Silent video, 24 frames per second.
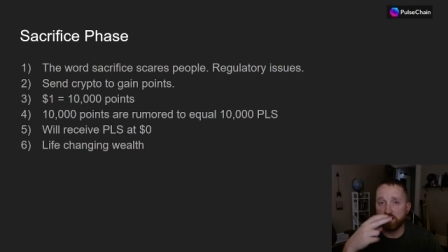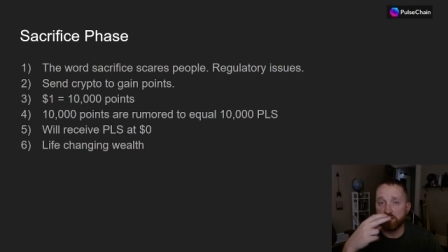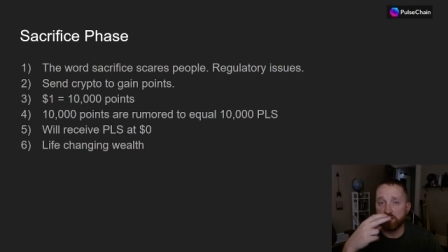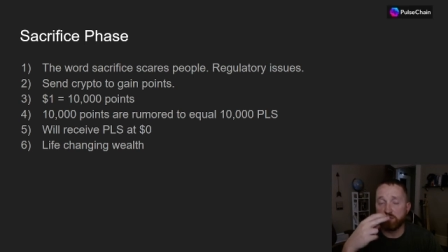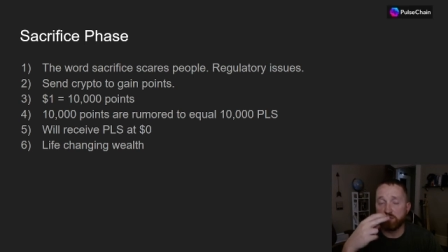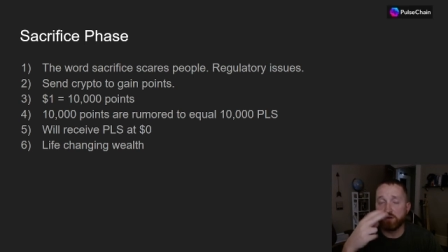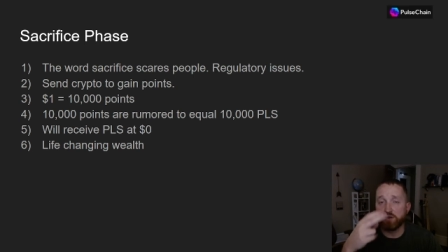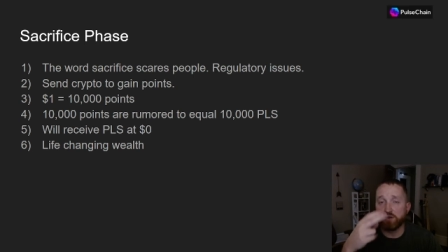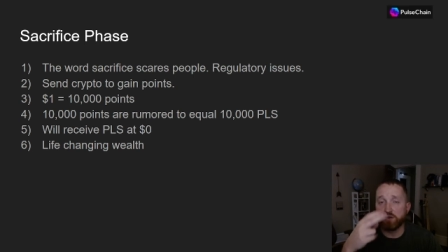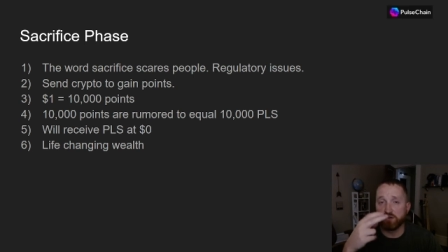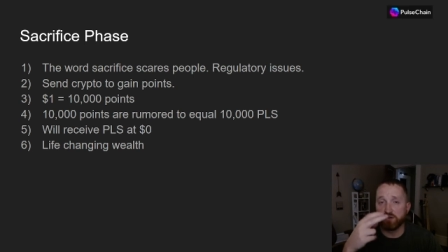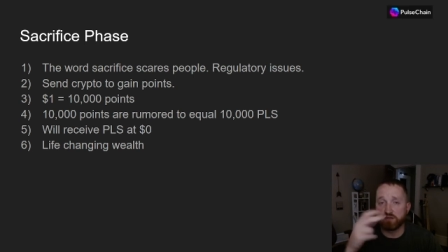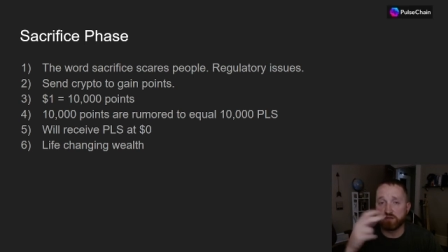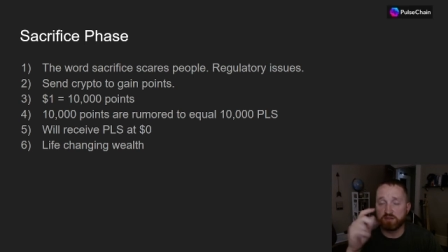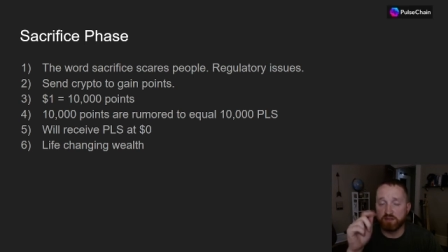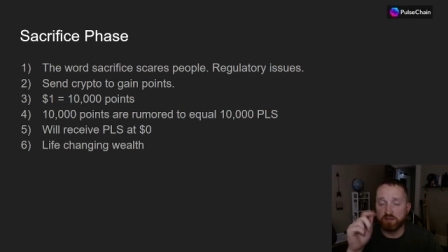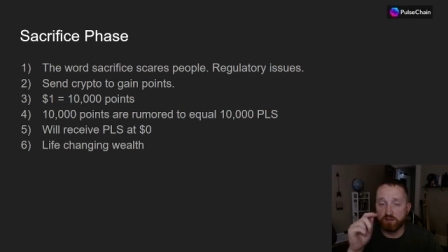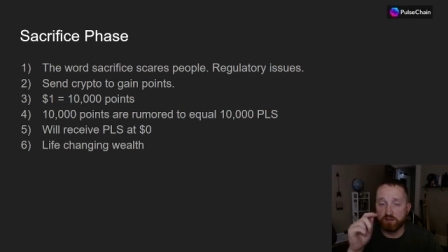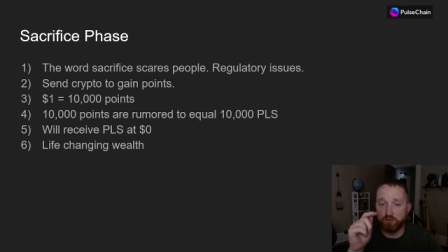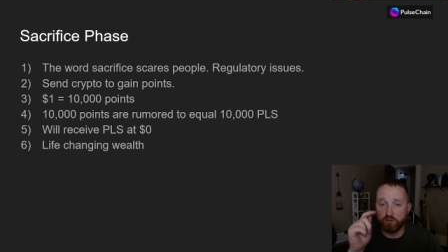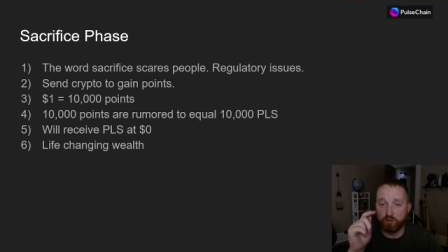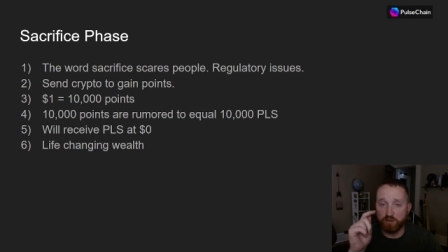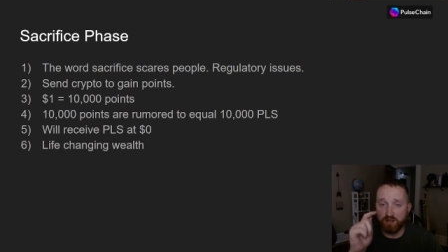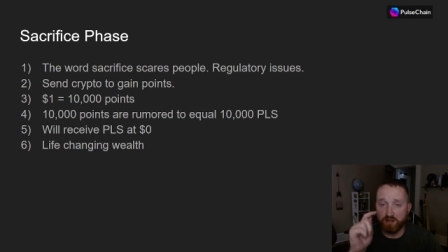Pulse
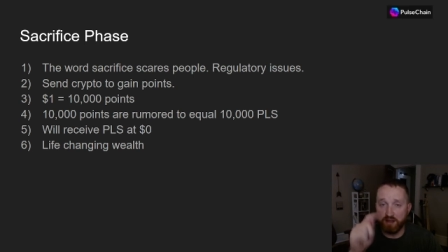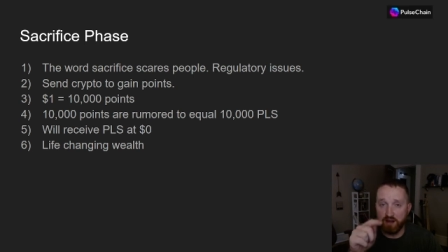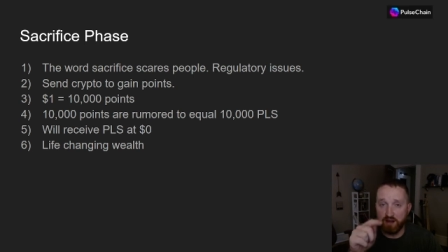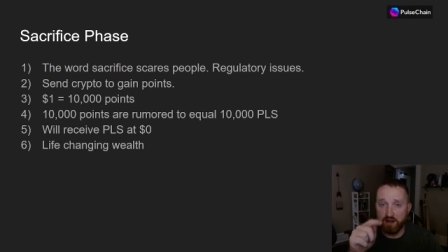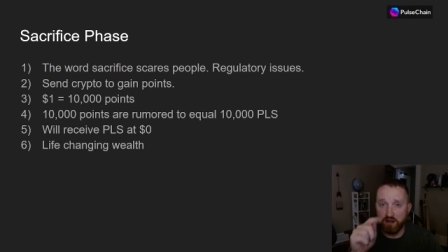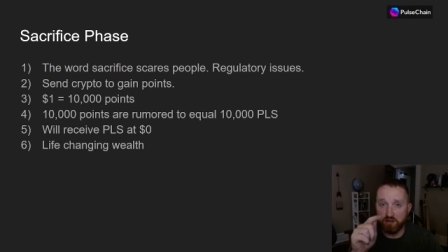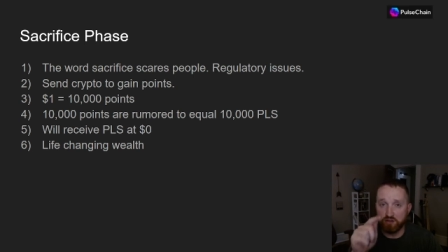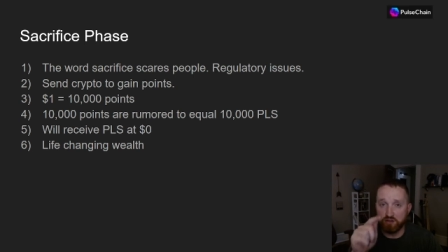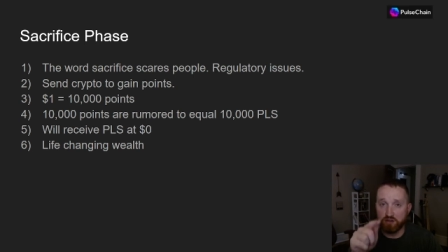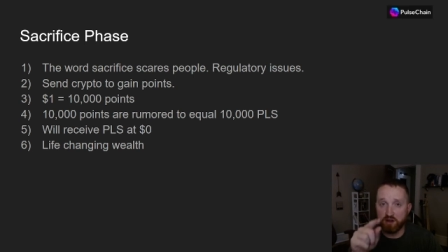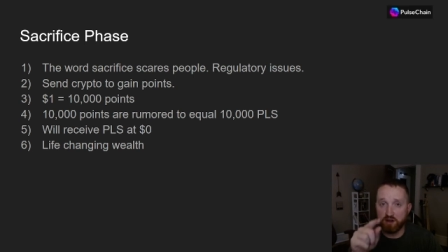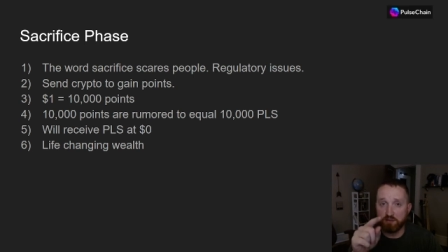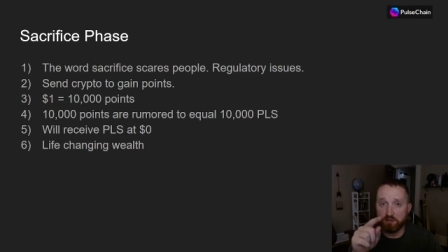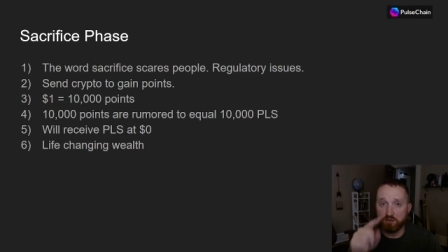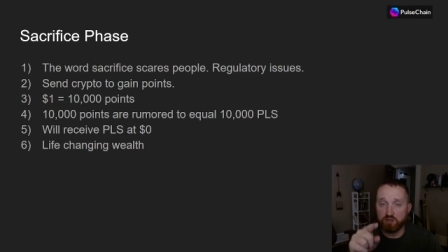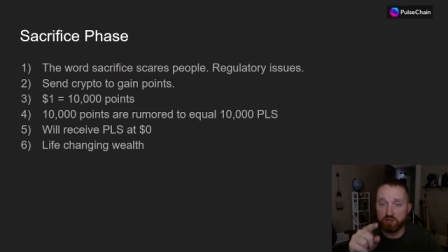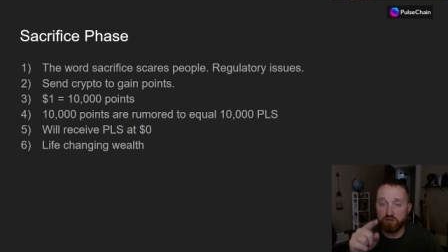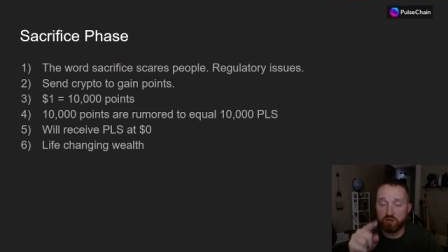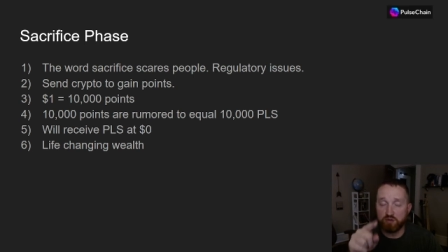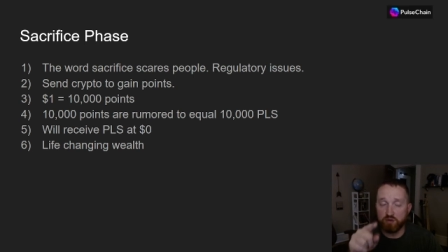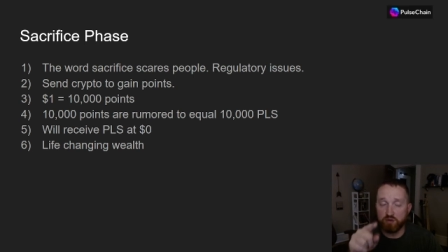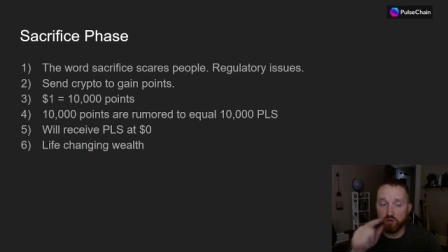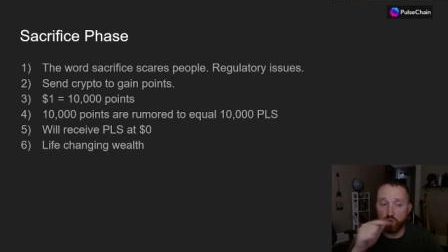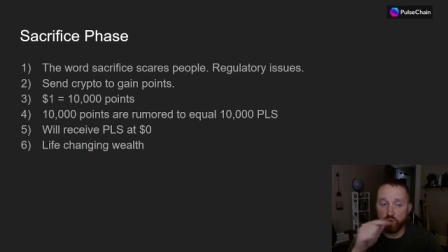that will be airdropped
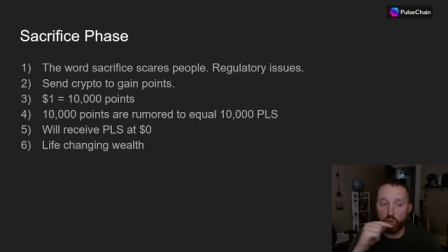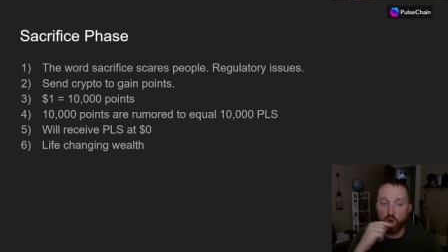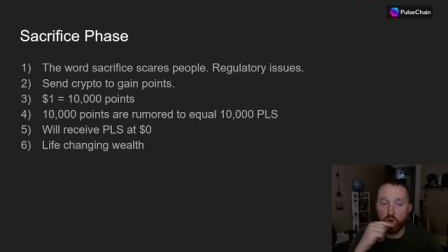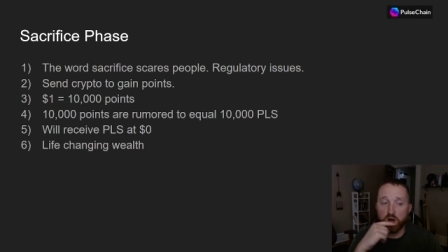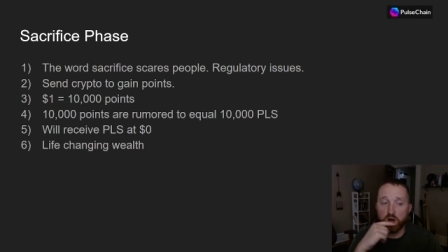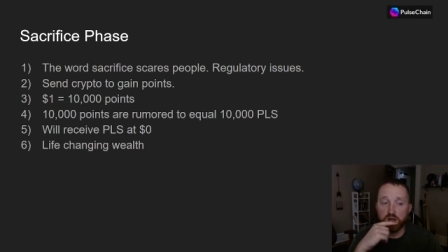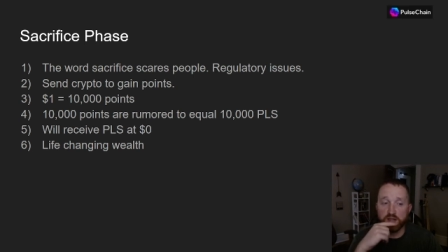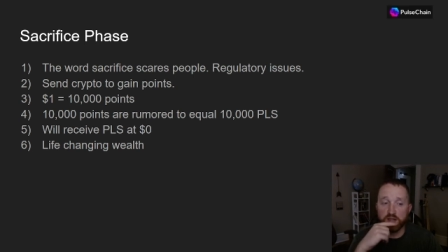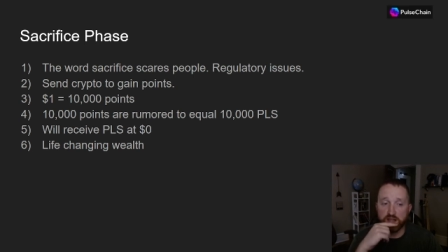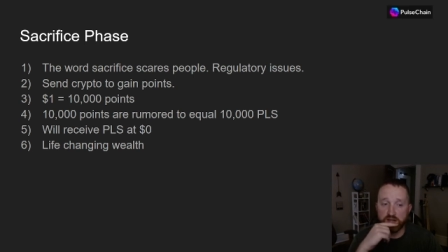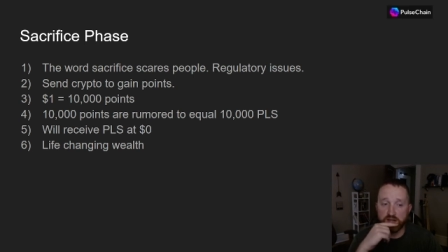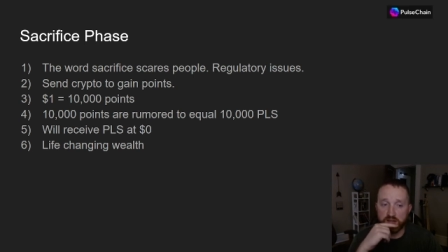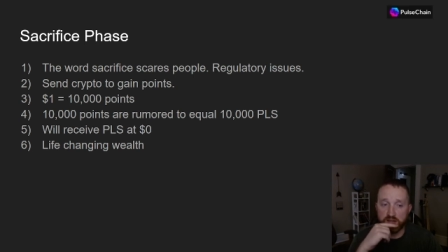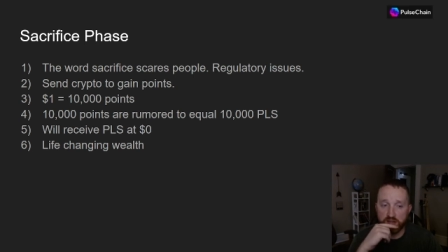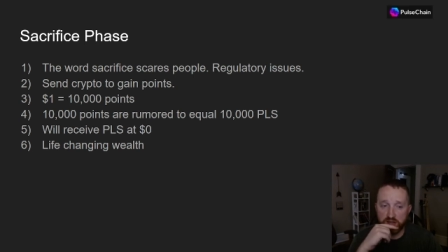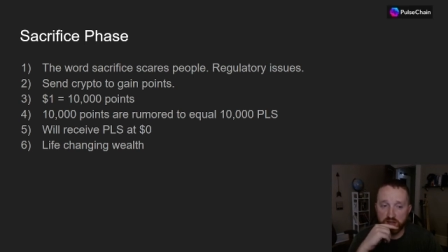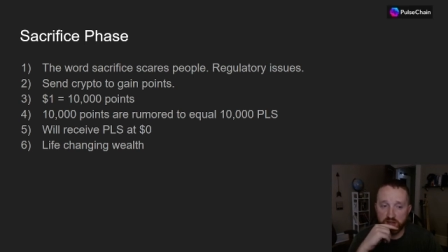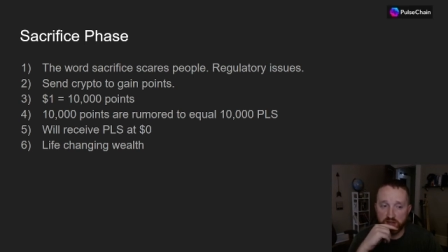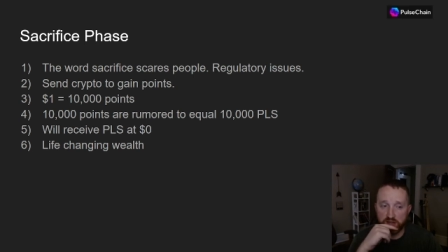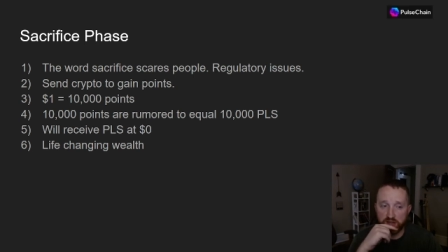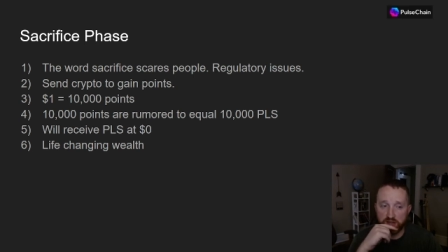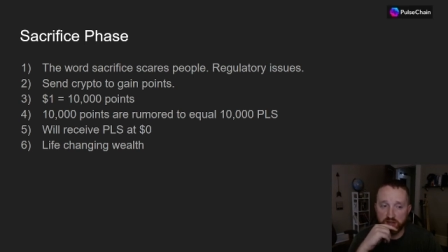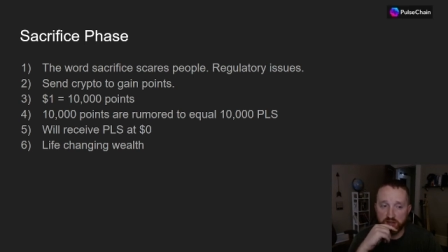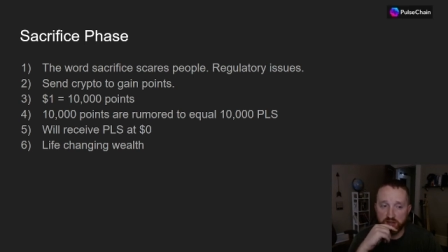to your wallet.
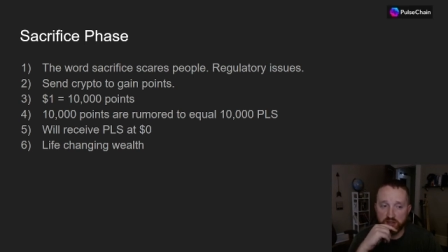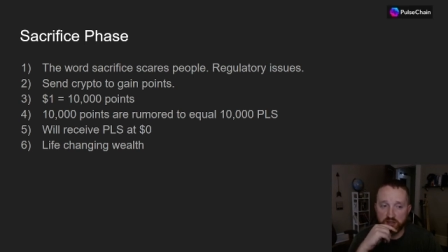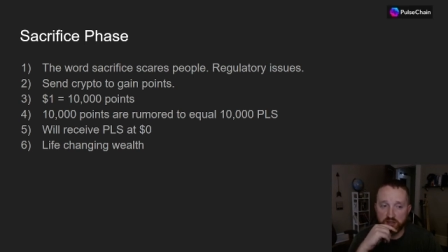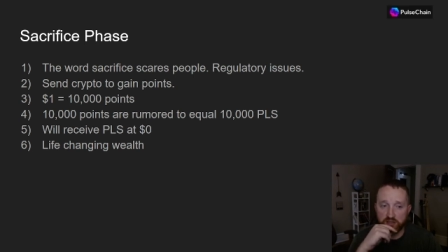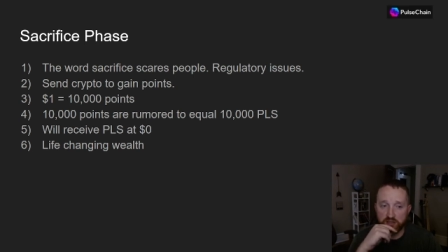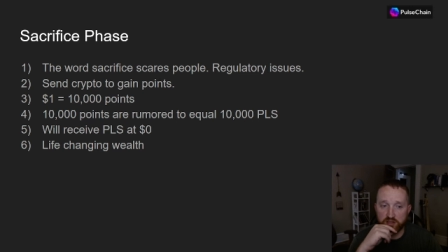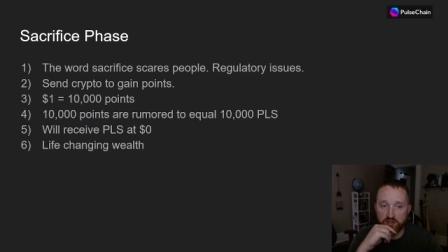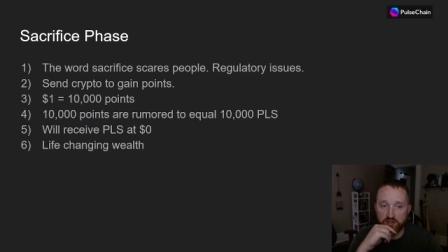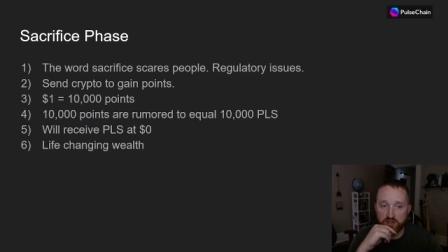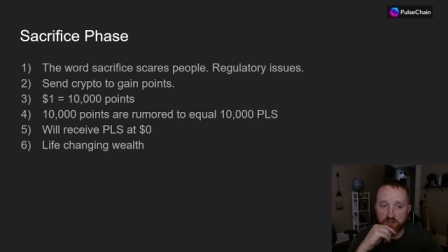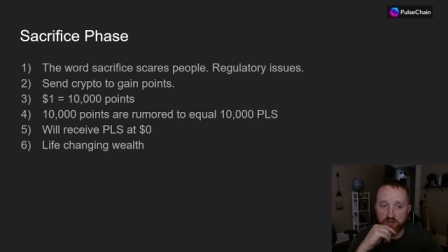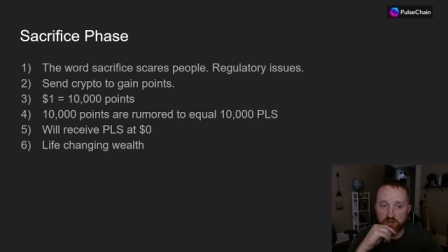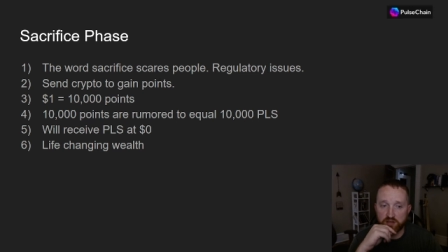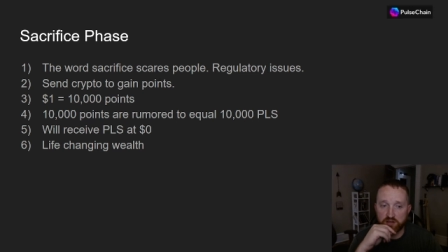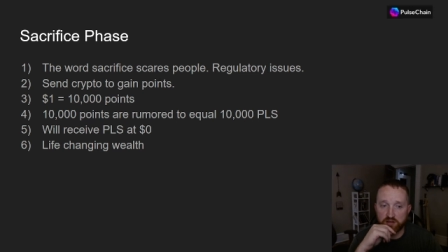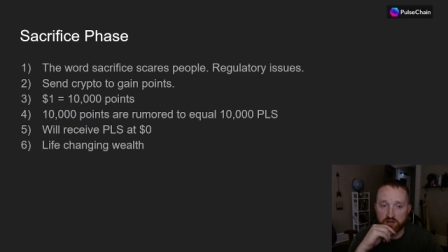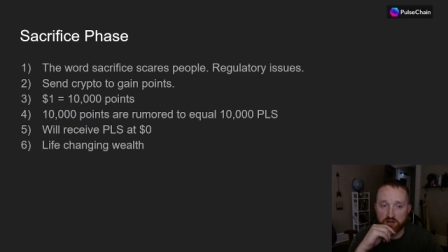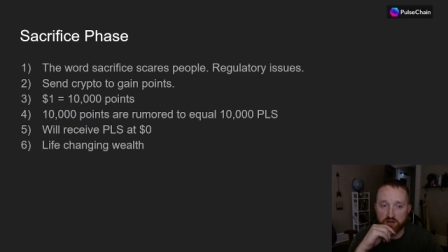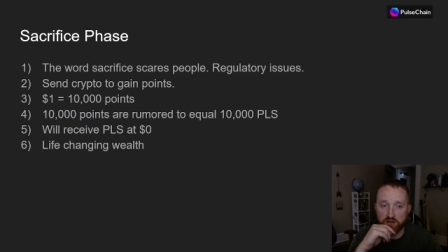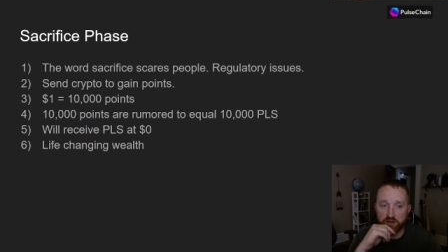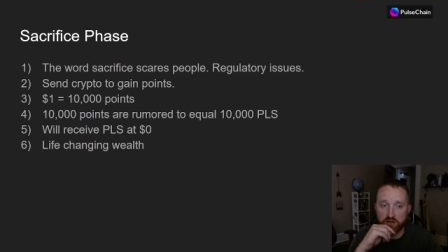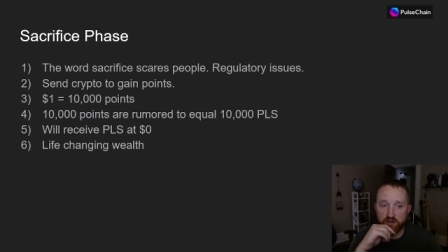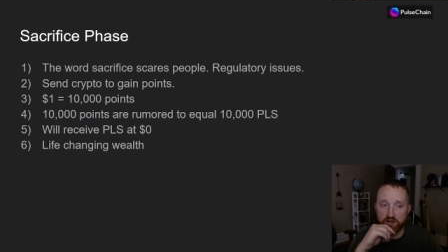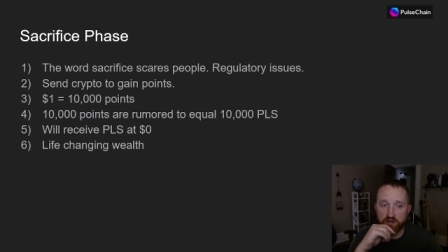
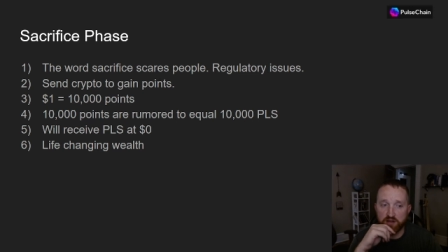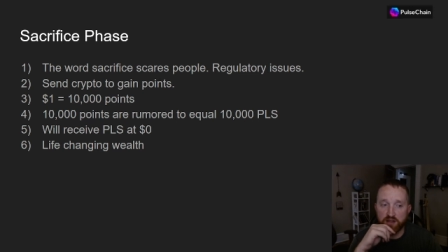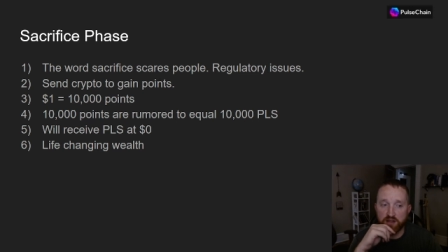All right.